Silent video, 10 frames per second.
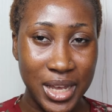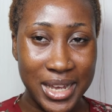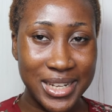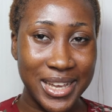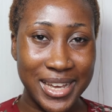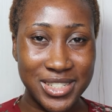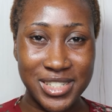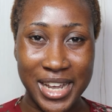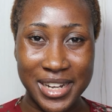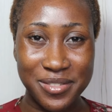I didn't get
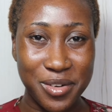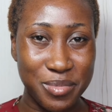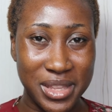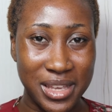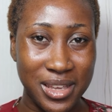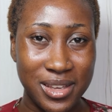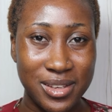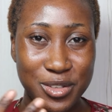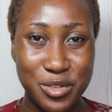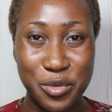shine from the,
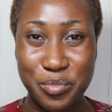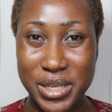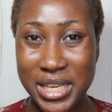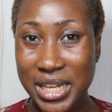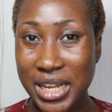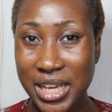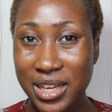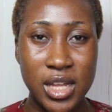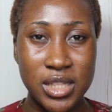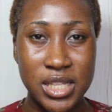you know,
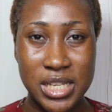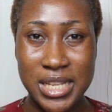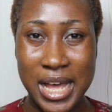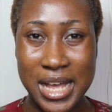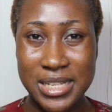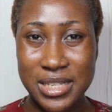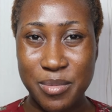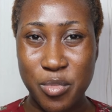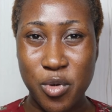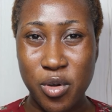beginning. This has a
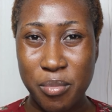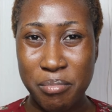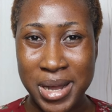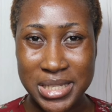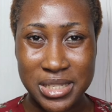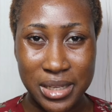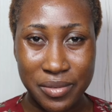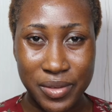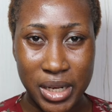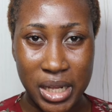more matte
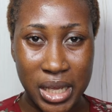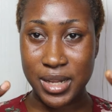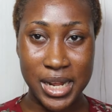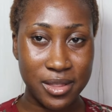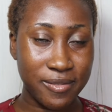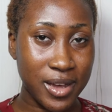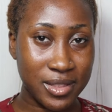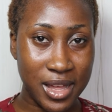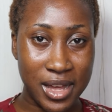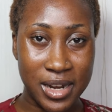feeling. I like the fact
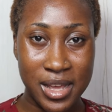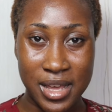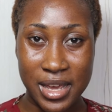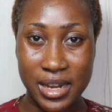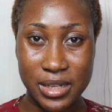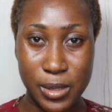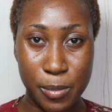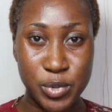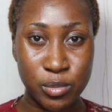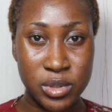that it
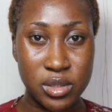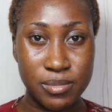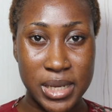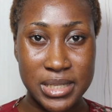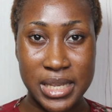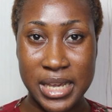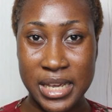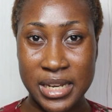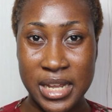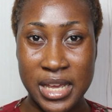absorbs into my
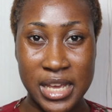skin.